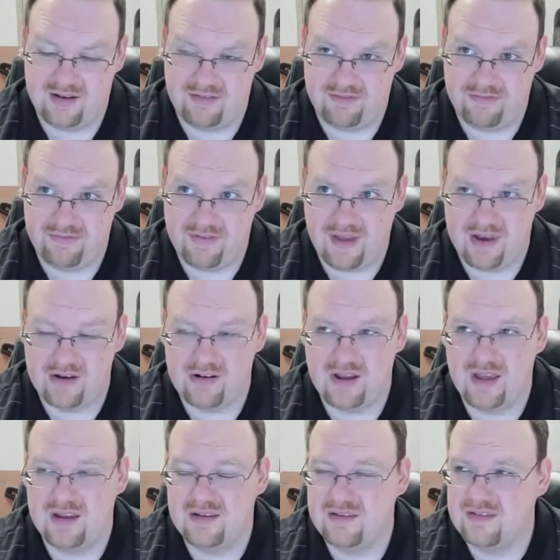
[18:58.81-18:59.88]

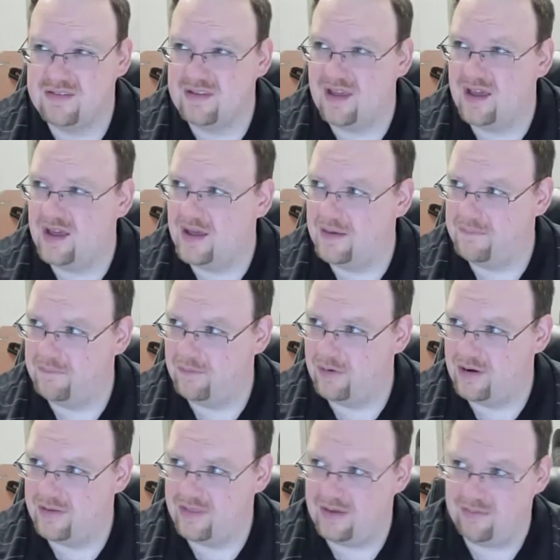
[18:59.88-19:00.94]
Confederates, um,
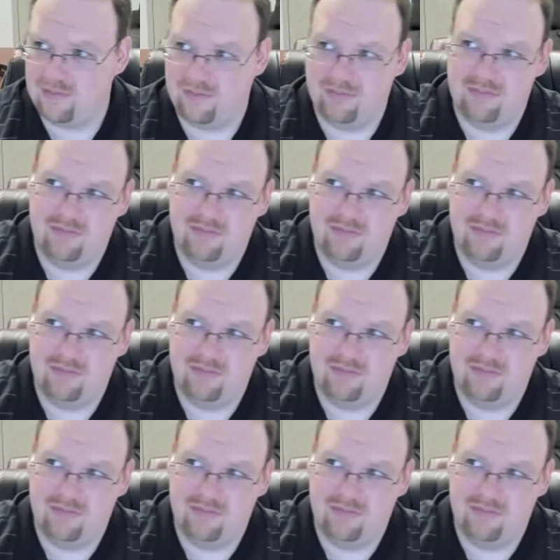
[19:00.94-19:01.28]
where they,